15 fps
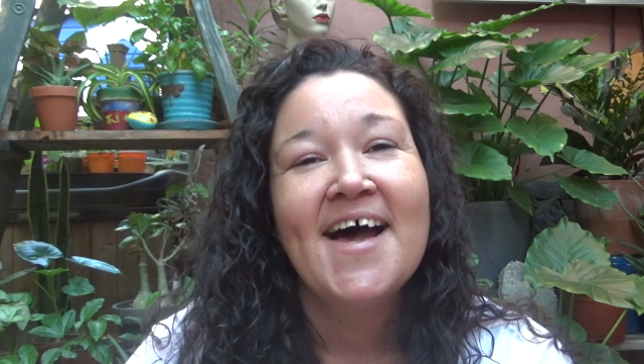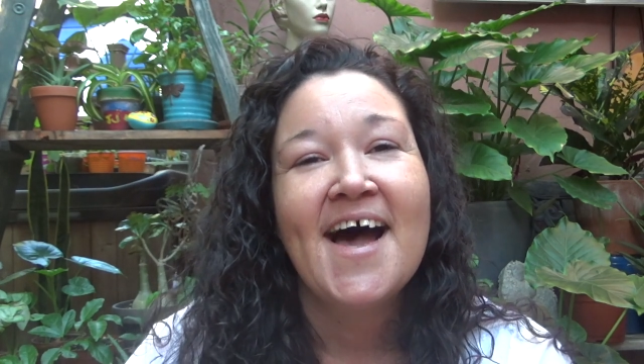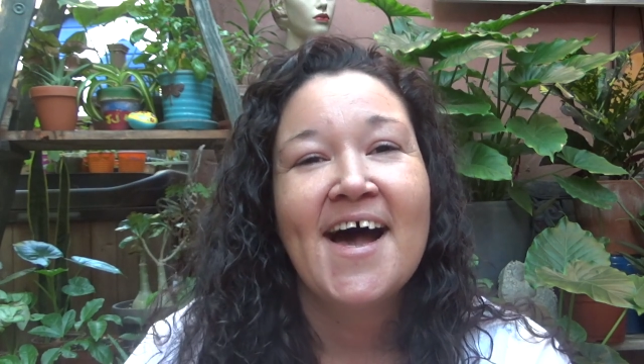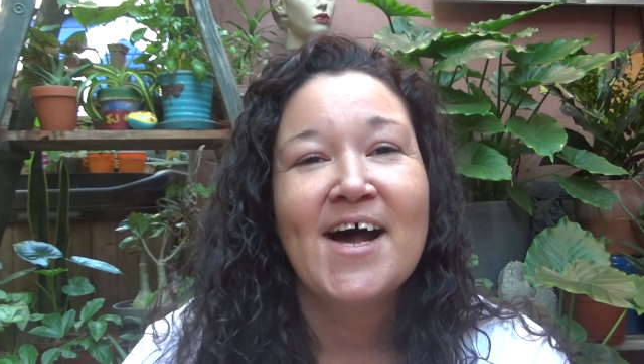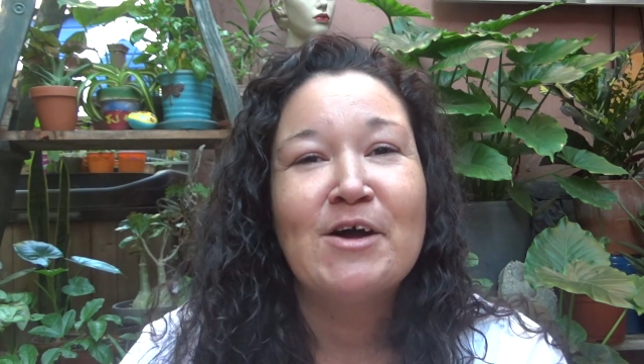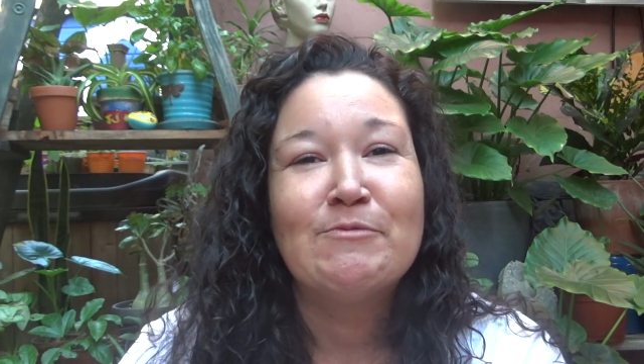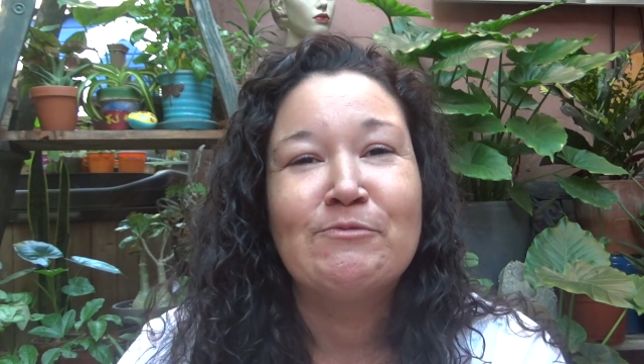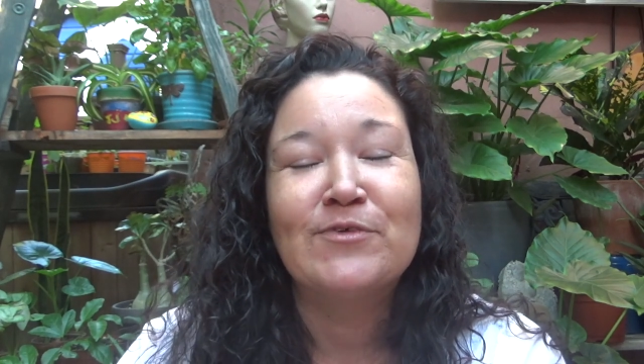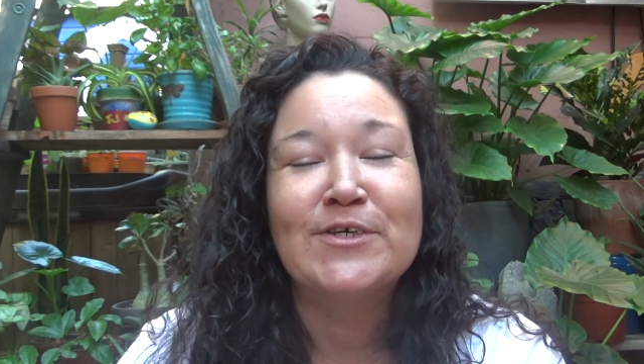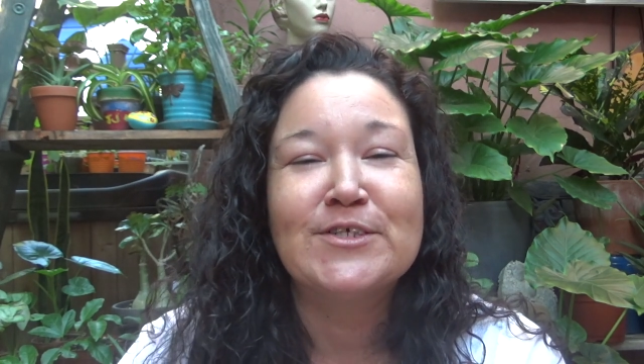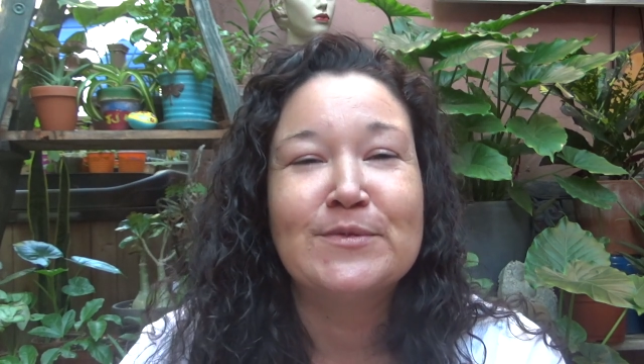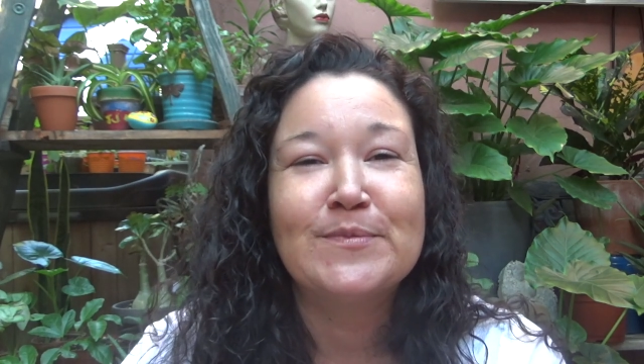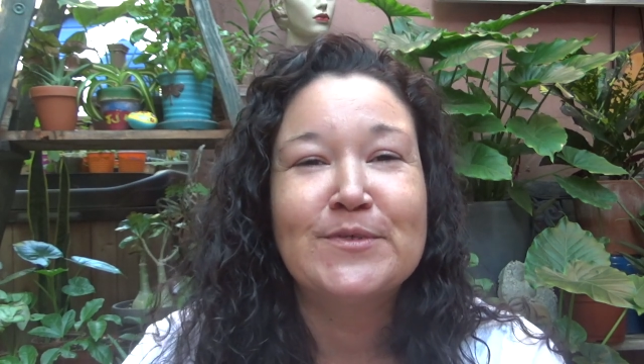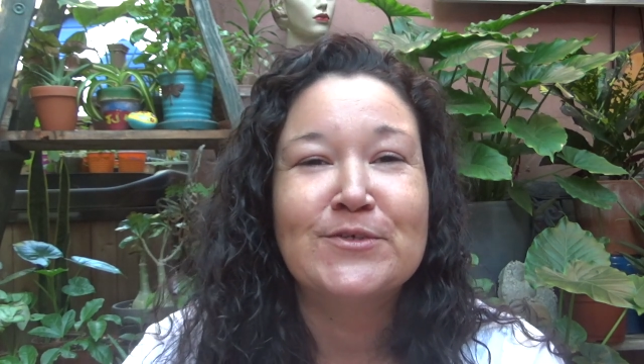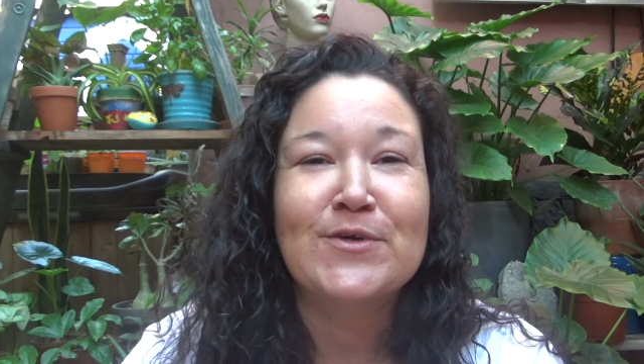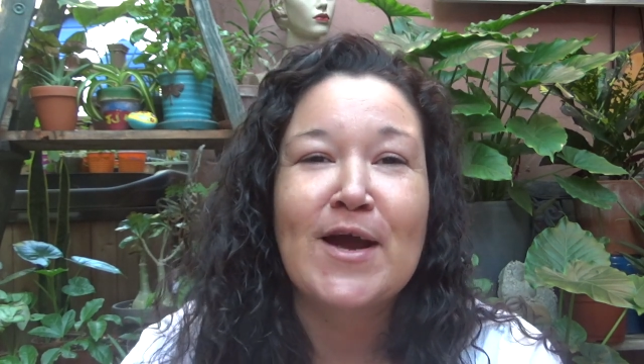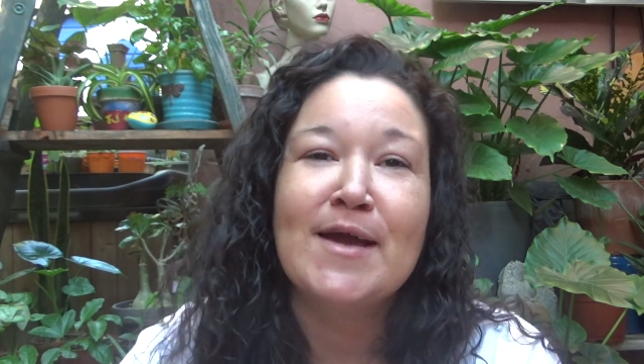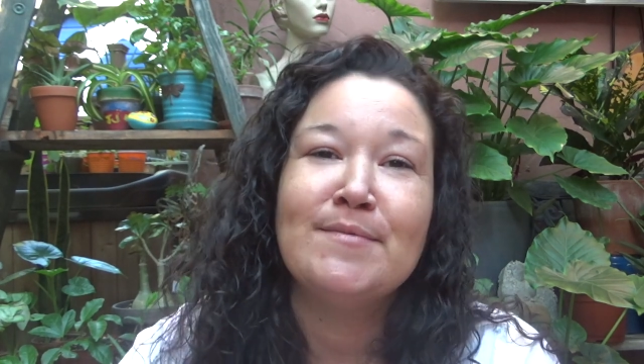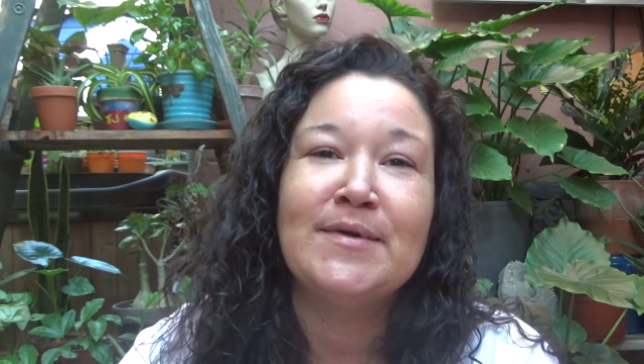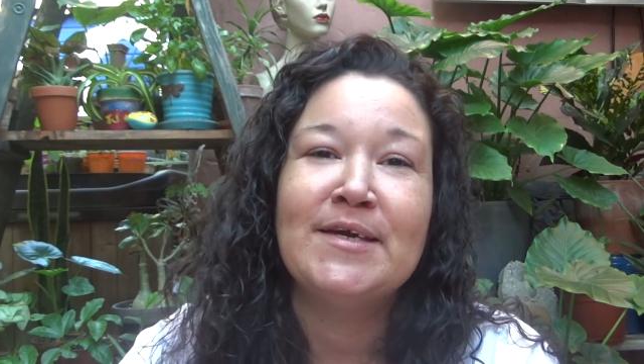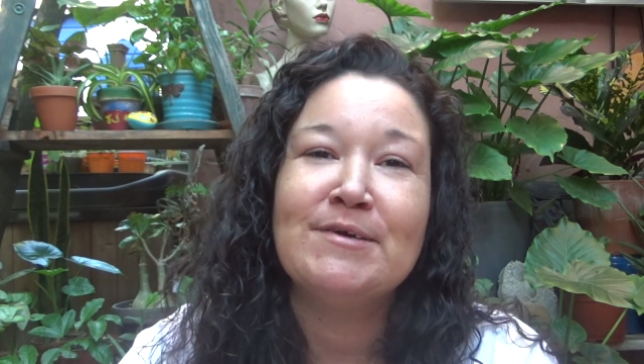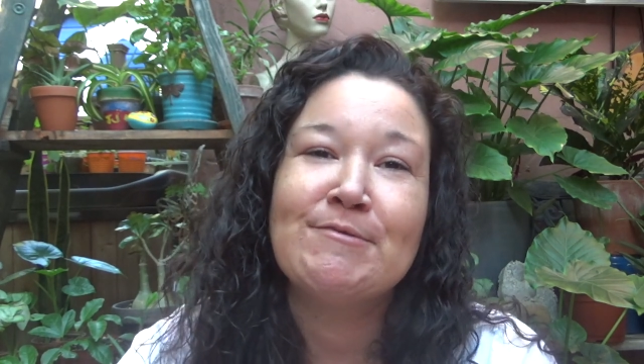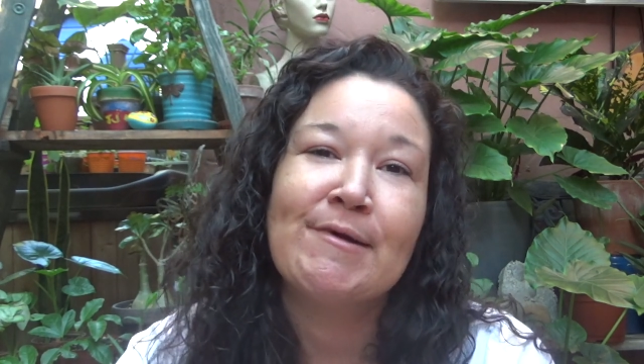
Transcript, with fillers: um, for subscribing.